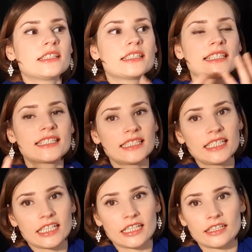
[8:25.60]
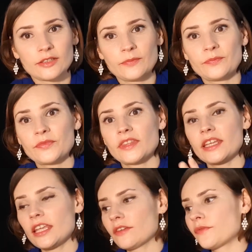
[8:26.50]
seeing
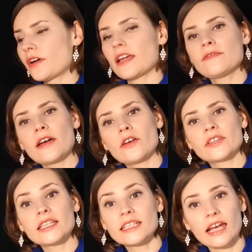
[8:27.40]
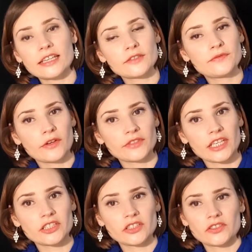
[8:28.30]
if I found any kind of
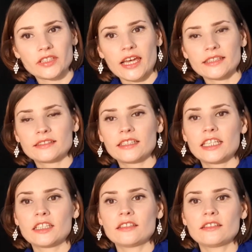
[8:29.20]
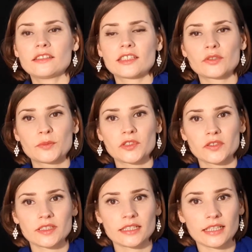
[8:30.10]
foundation to that in the
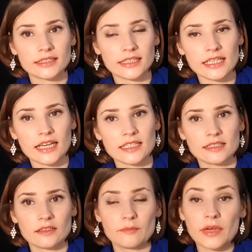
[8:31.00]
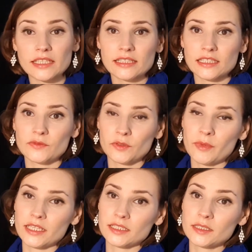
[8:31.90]
scriptures that I take as a basis for
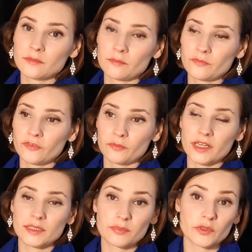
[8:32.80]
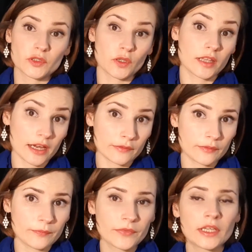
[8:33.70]
my spiritual life.
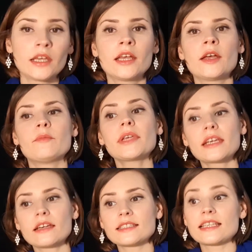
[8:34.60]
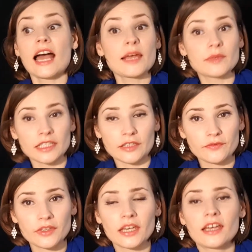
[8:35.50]
Because I believe
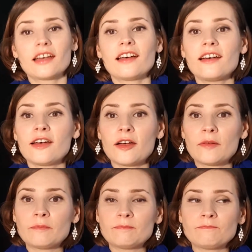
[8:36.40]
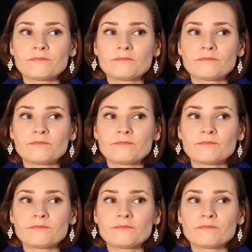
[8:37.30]
that